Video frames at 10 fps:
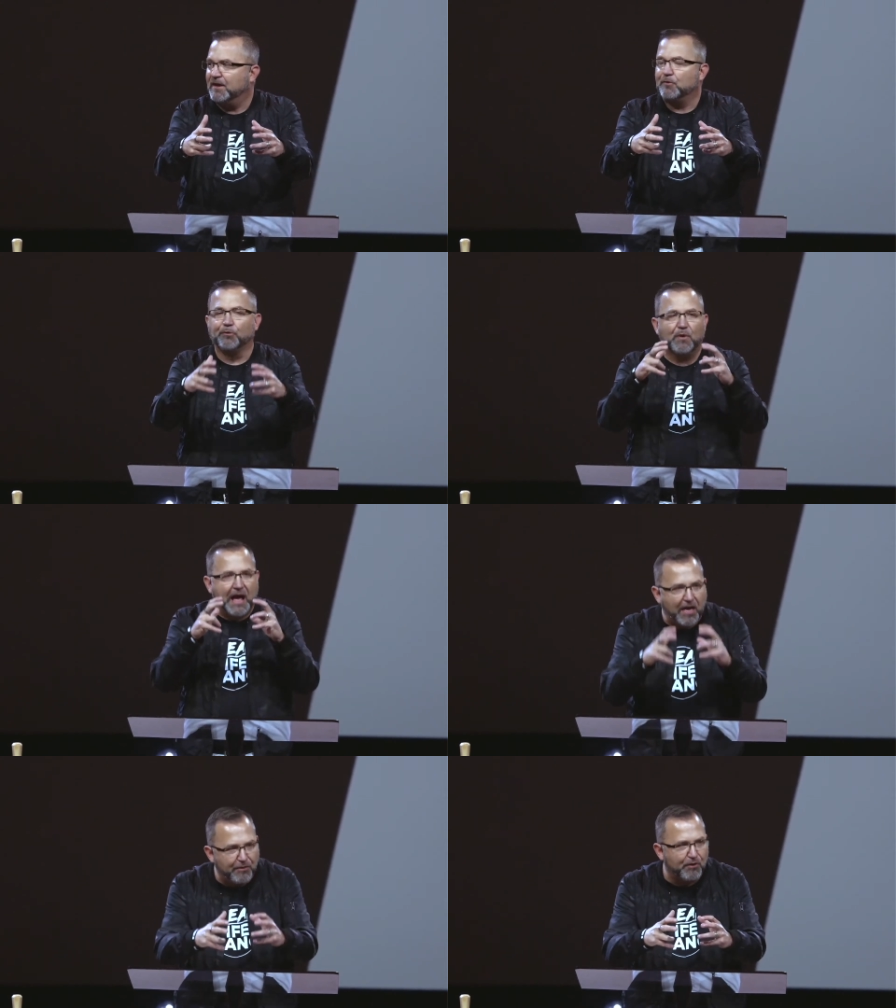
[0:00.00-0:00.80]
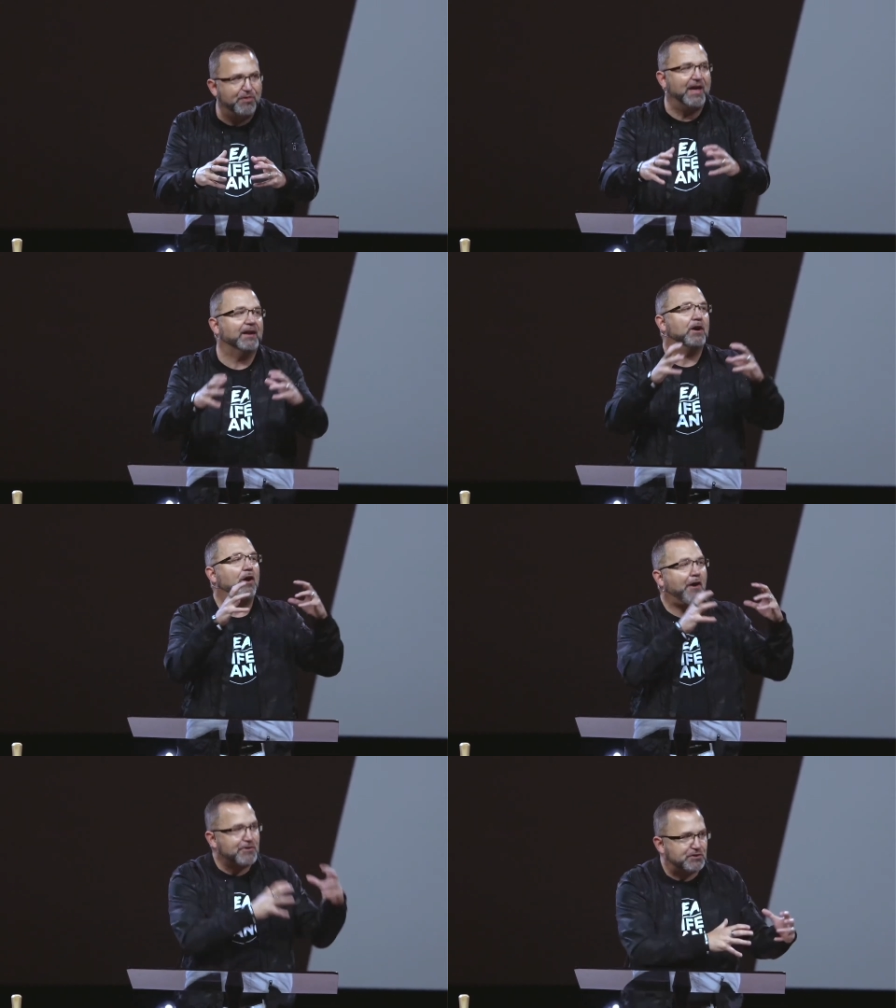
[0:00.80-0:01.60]
rather than
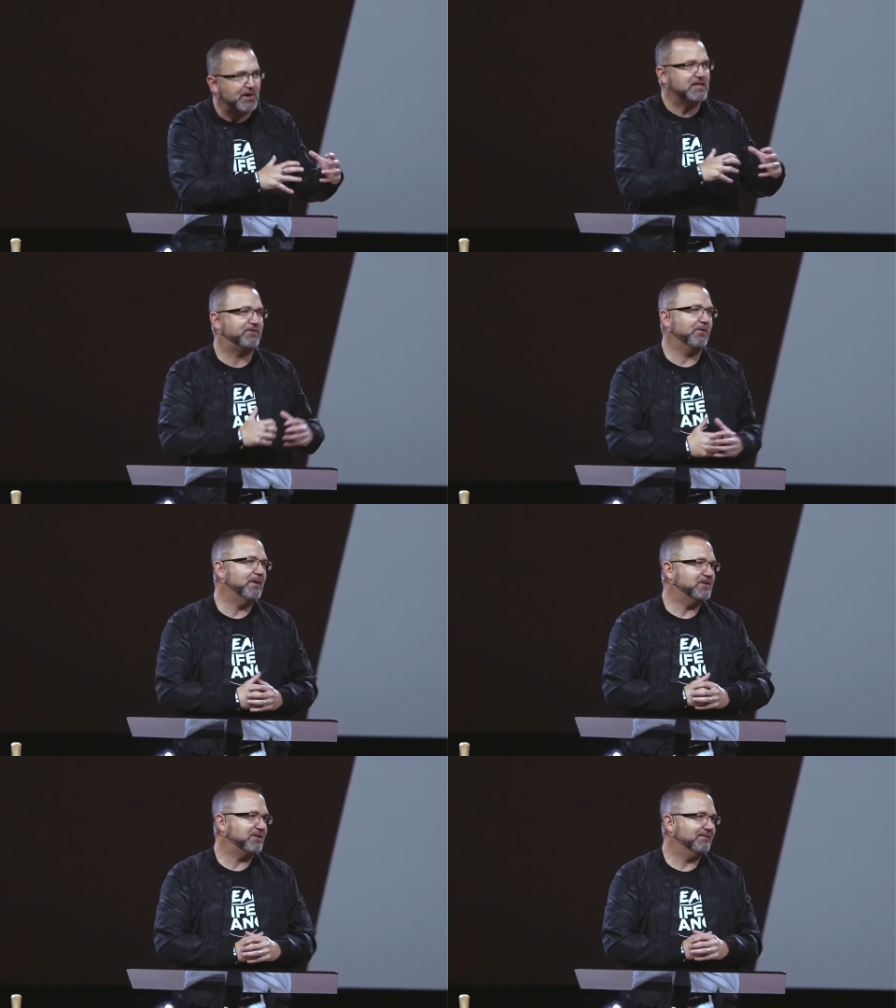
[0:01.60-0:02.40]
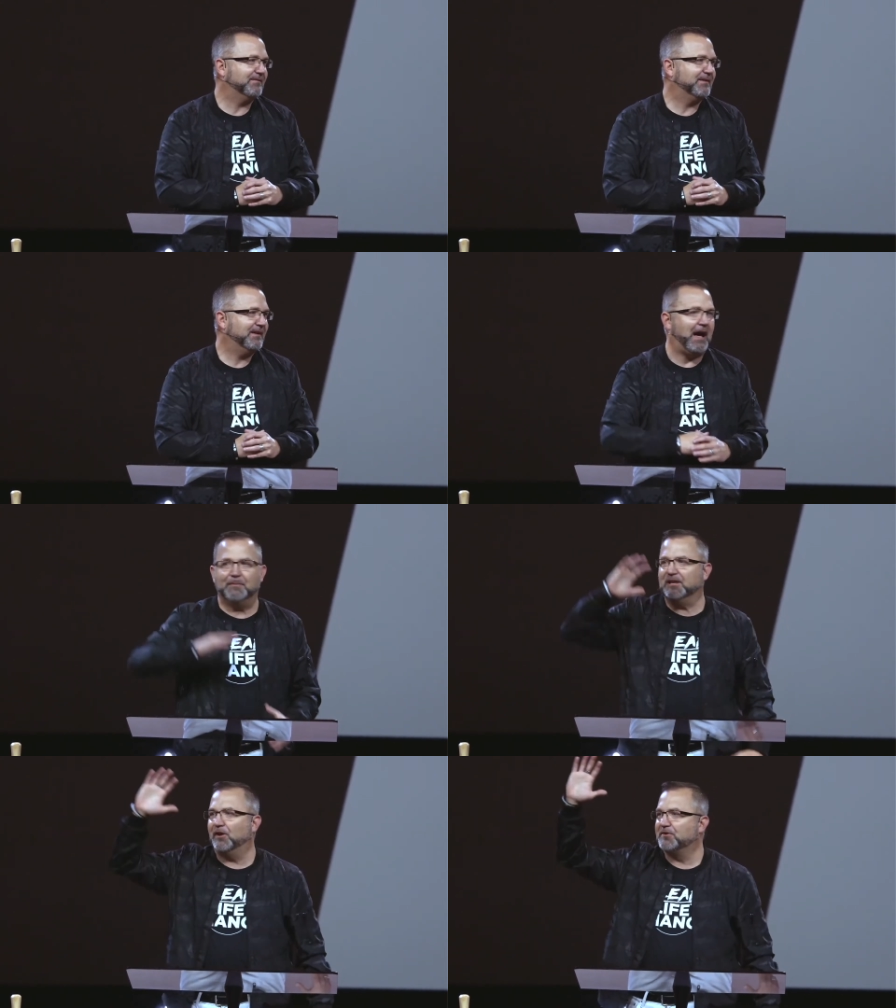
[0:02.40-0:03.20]
heart transformation. How
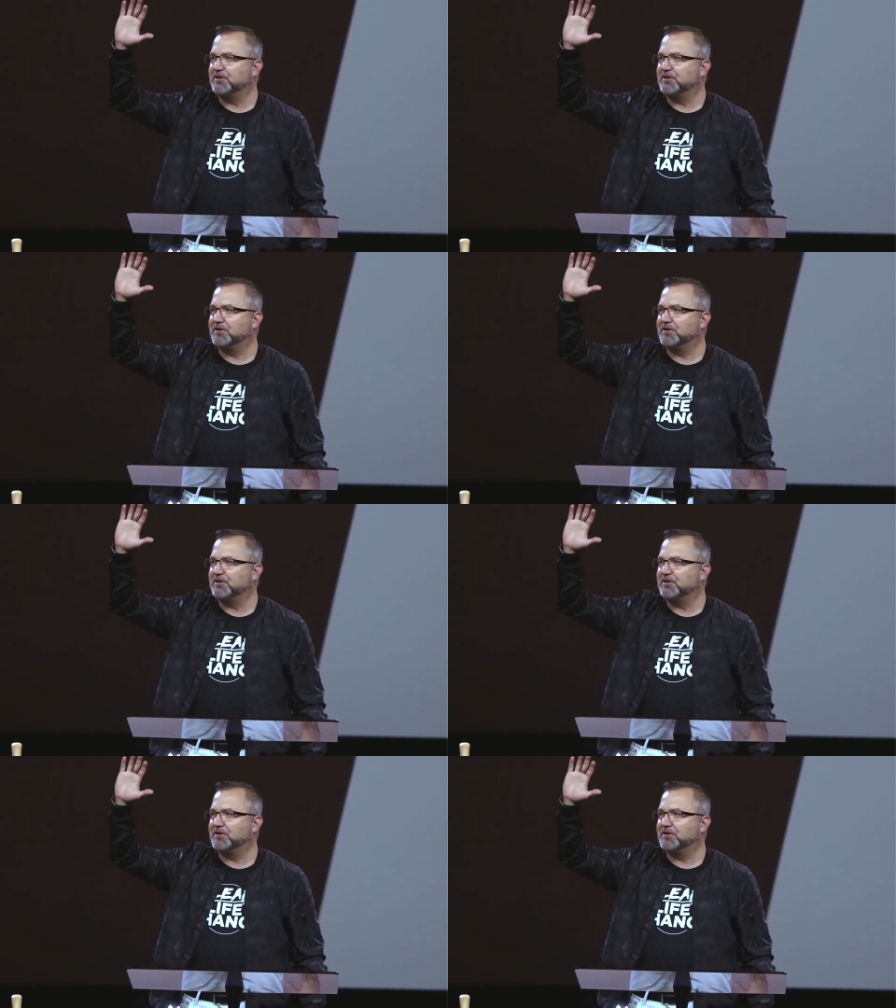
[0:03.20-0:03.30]
many know there's a